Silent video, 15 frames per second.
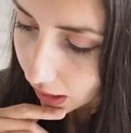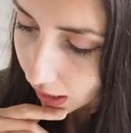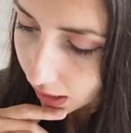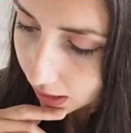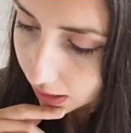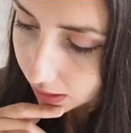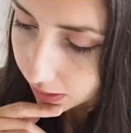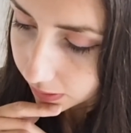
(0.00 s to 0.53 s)

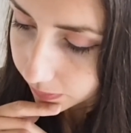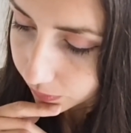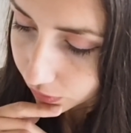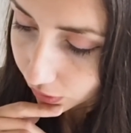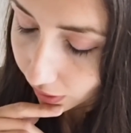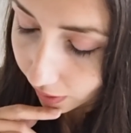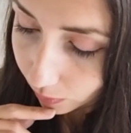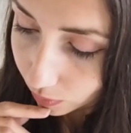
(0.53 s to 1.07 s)

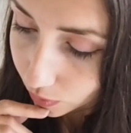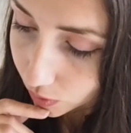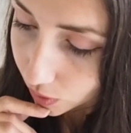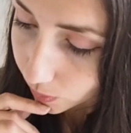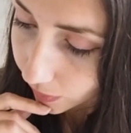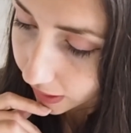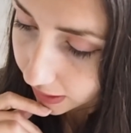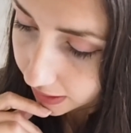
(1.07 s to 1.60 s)
So I will
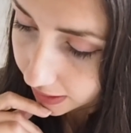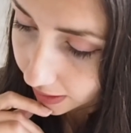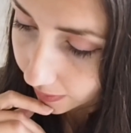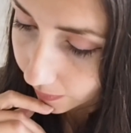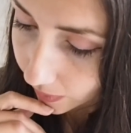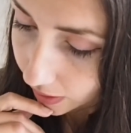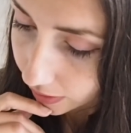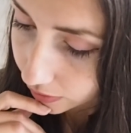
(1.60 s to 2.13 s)
respect
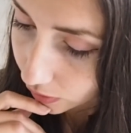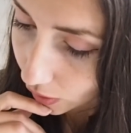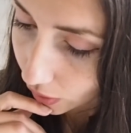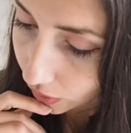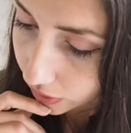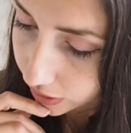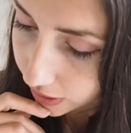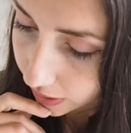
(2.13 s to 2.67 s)
them as
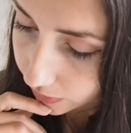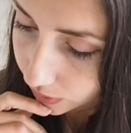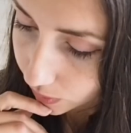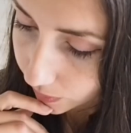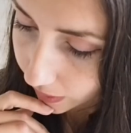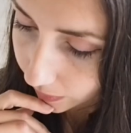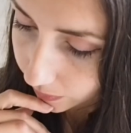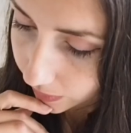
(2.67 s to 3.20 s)
long as they
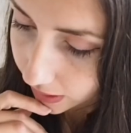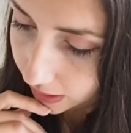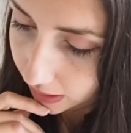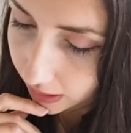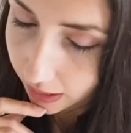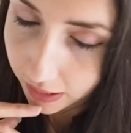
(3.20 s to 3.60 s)
respect me,